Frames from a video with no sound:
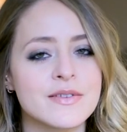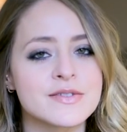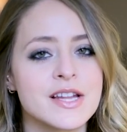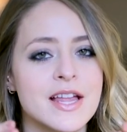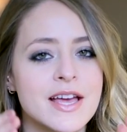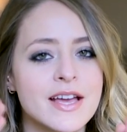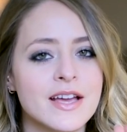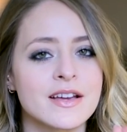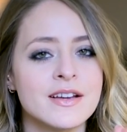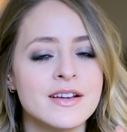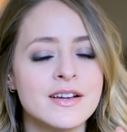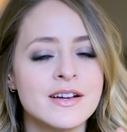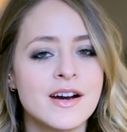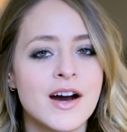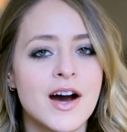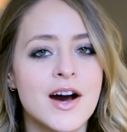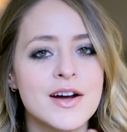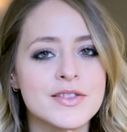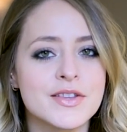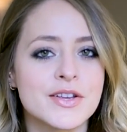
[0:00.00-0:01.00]
have to like
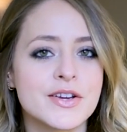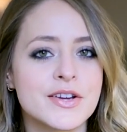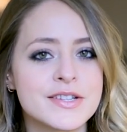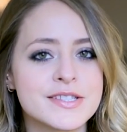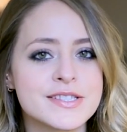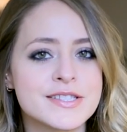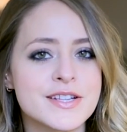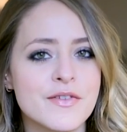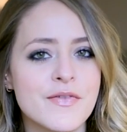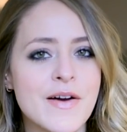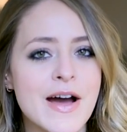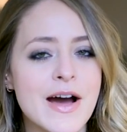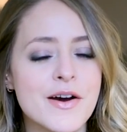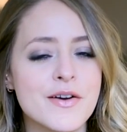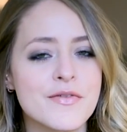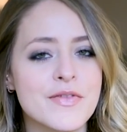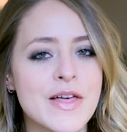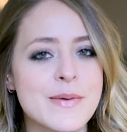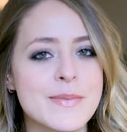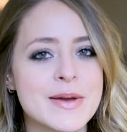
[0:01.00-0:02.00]
hunt the good stuff
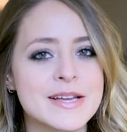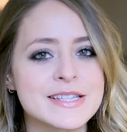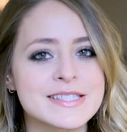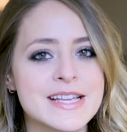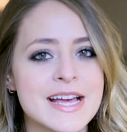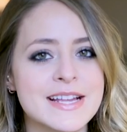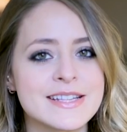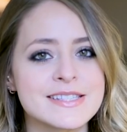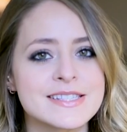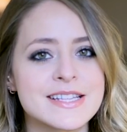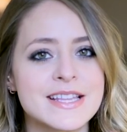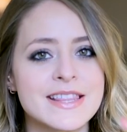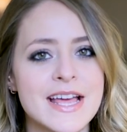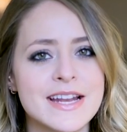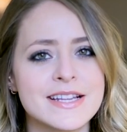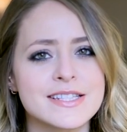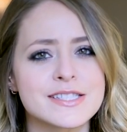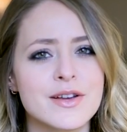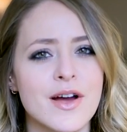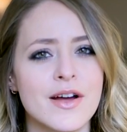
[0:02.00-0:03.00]
out, if that makes sense, and
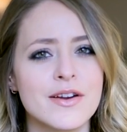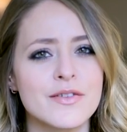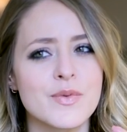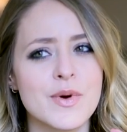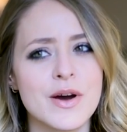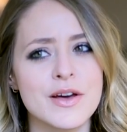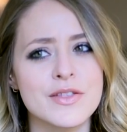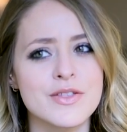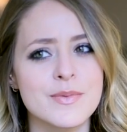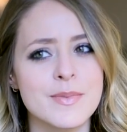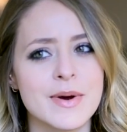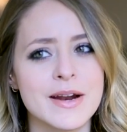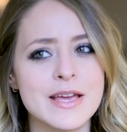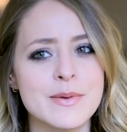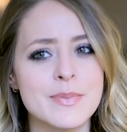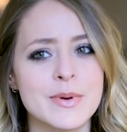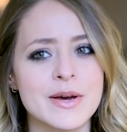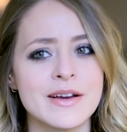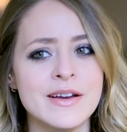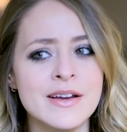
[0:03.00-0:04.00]
then it's kind of worth the
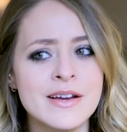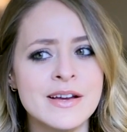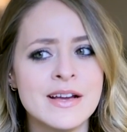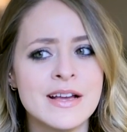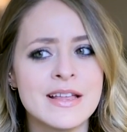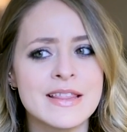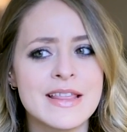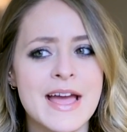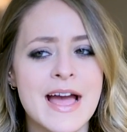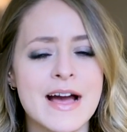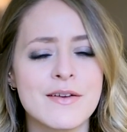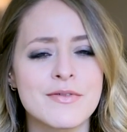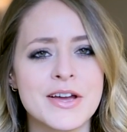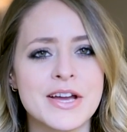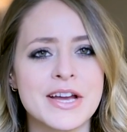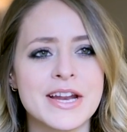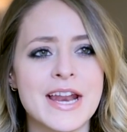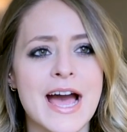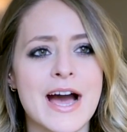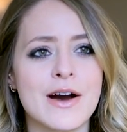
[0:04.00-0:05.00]
money, but they have
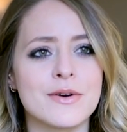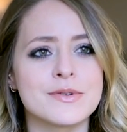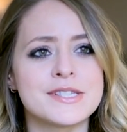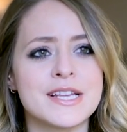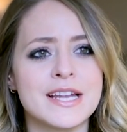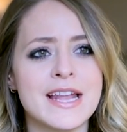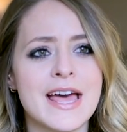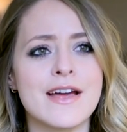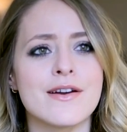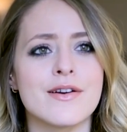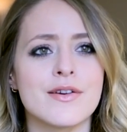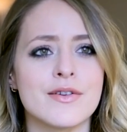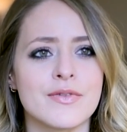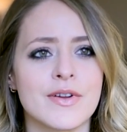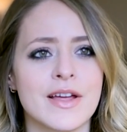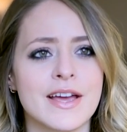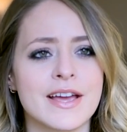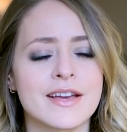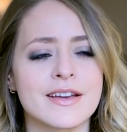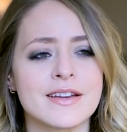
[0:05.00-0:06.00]
like an outer layer of
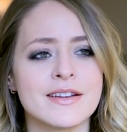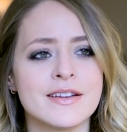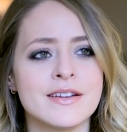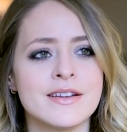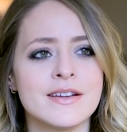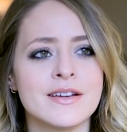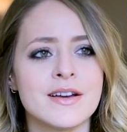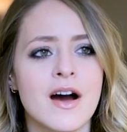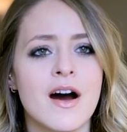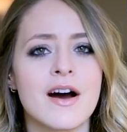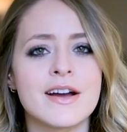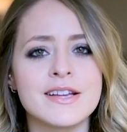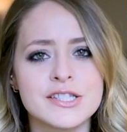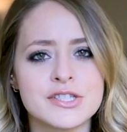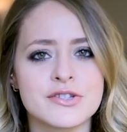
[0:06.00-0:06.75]
like high